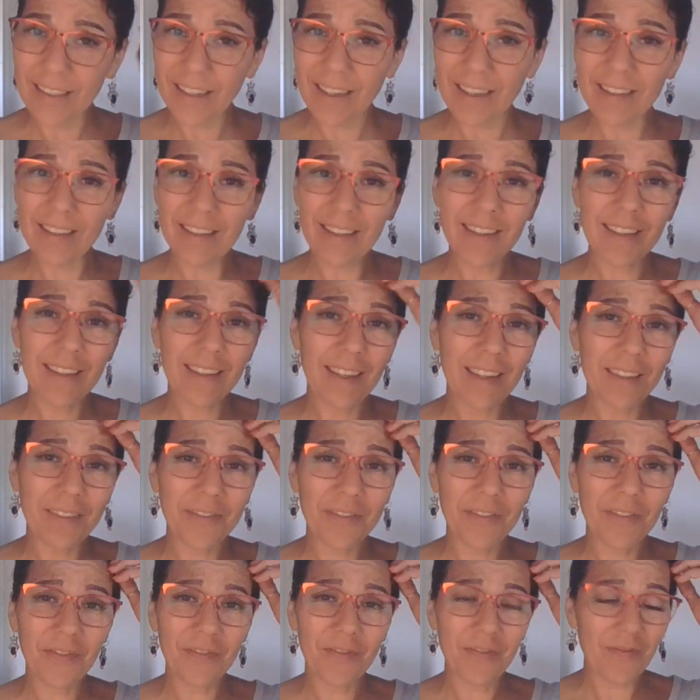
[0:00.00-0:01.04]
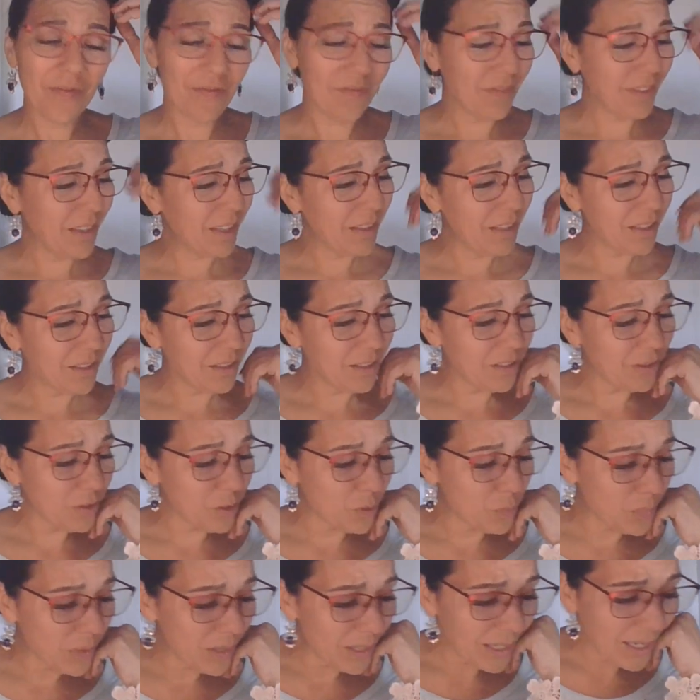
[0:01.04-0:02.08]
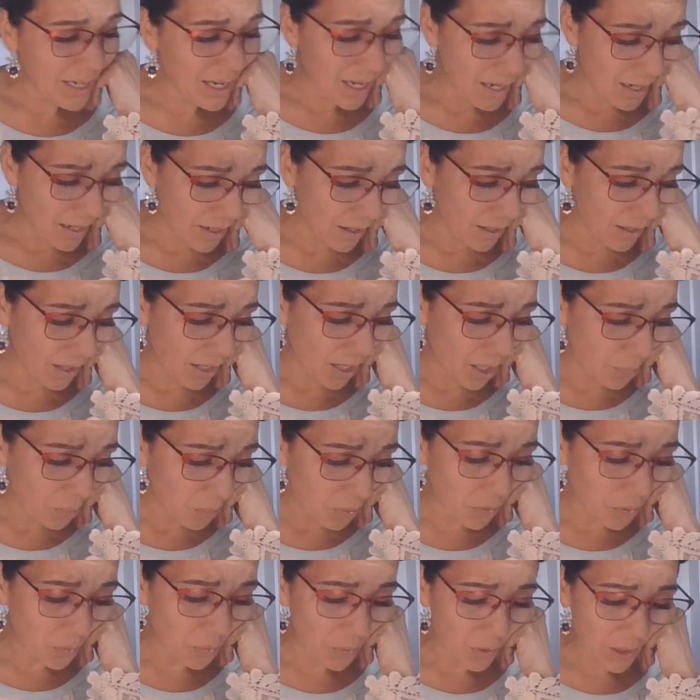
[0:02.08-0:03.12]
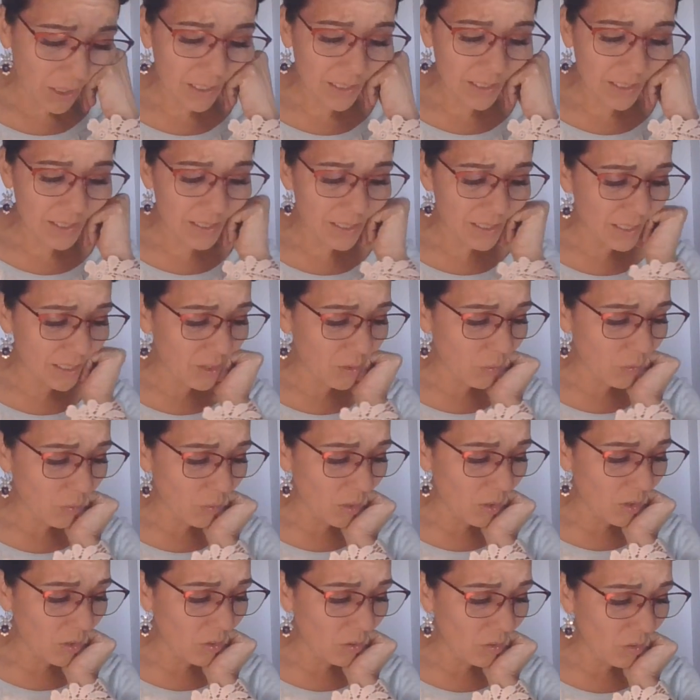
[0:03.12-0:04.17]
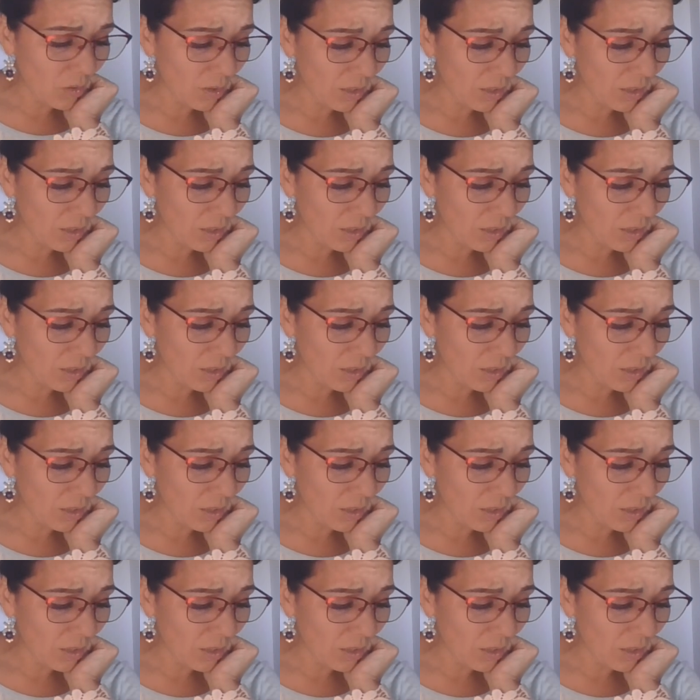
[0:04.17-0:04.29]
I think that there's been a couple reads in a row.